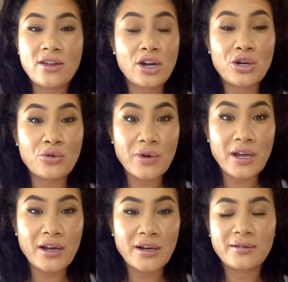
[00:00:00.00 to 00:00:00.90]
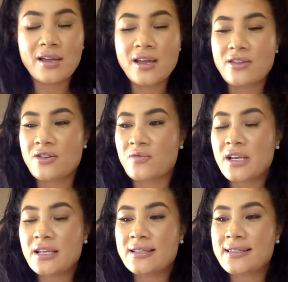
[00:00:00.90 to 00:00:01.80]
their career. They're
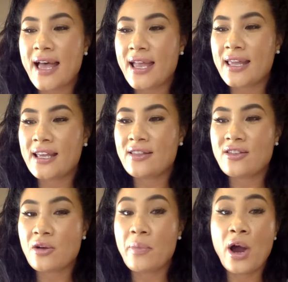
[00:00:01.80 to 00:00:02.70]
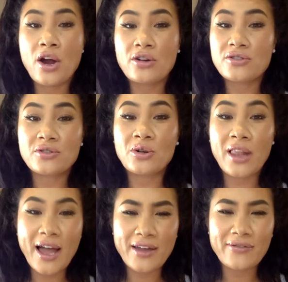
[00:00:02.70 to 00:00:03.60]
redesigning their personal
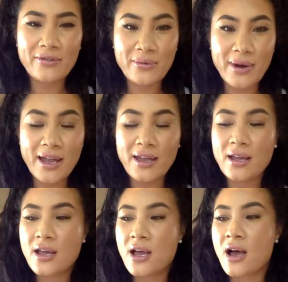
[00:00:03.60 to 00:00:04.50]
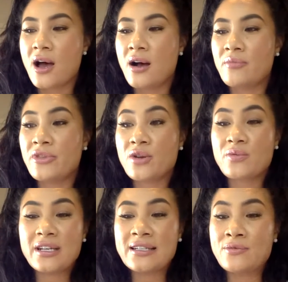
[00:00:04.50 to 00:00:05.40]
life, right? They're
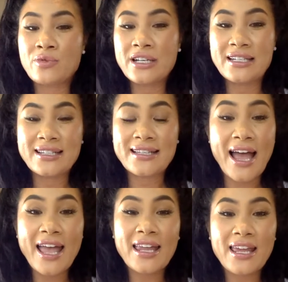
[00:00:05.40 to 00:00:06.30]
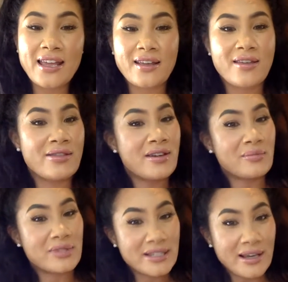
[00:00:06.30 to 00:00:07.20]
redesigning
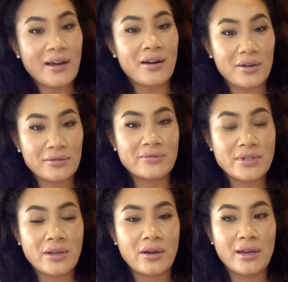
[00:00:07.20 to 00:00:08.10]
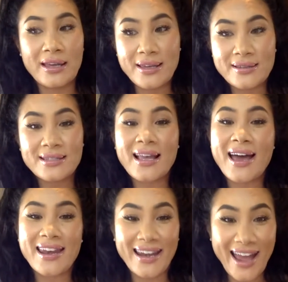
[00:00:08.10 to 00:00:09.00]
themselves
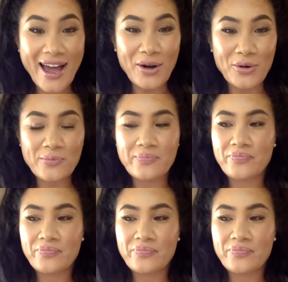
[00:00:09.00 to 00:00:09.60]
inside and out.